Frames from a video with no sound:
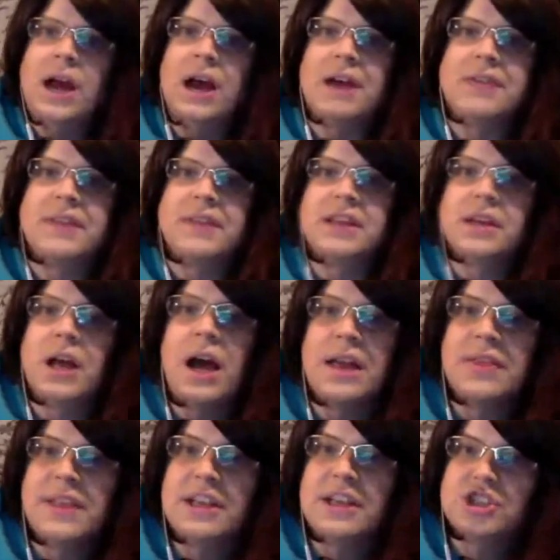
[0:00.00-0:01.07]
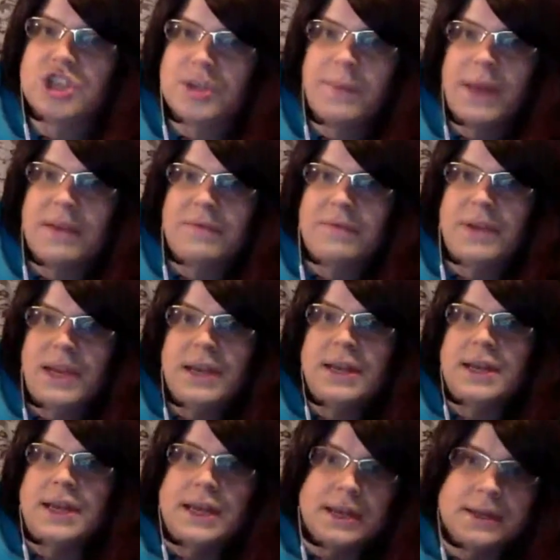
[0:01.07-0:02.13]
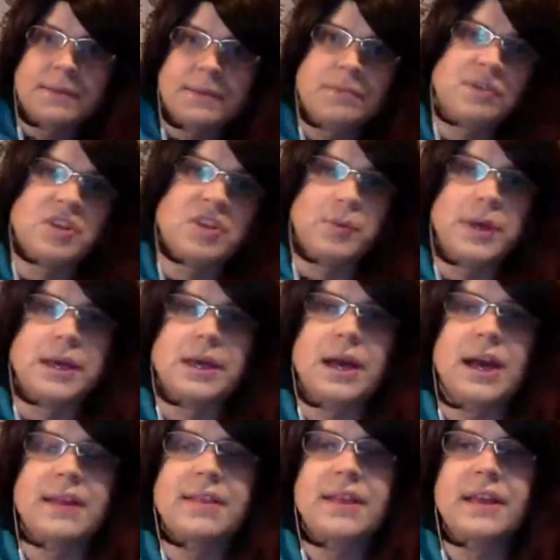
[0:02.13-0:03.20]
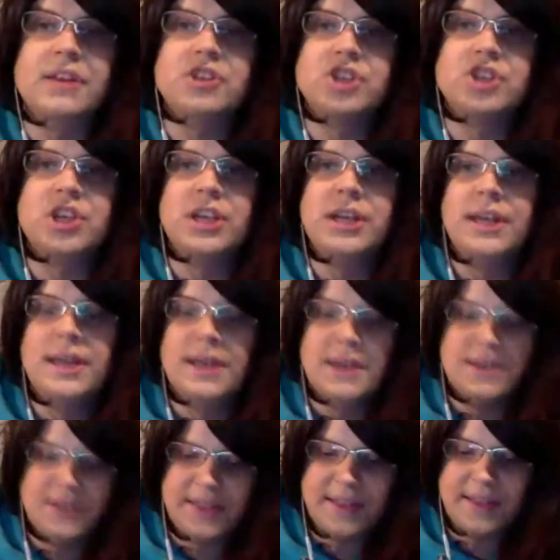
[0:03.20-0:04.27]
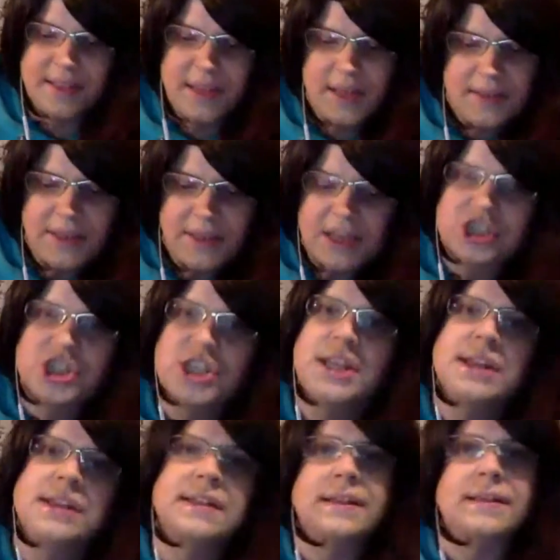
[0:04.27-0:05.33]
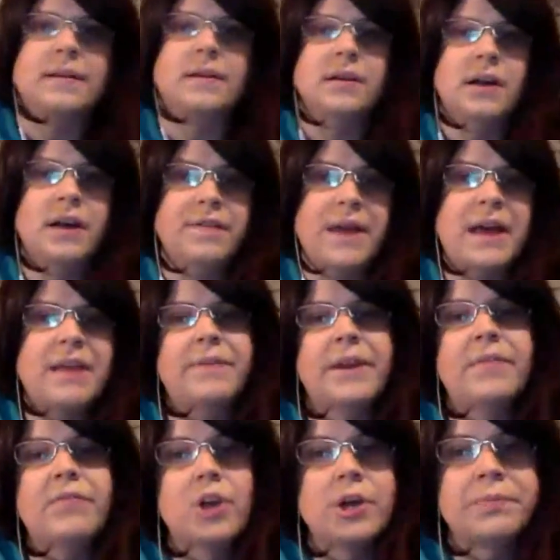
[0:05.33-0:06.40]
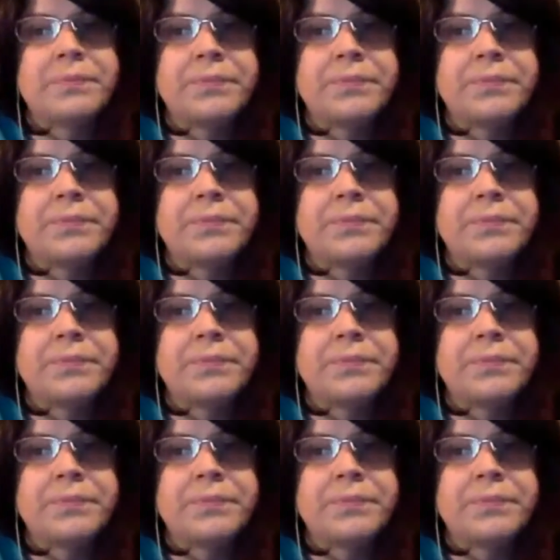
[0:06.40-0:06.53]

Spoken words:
I think she may have needed it this week. Mm-hmm. I think she needed to see that she is a fan favorite.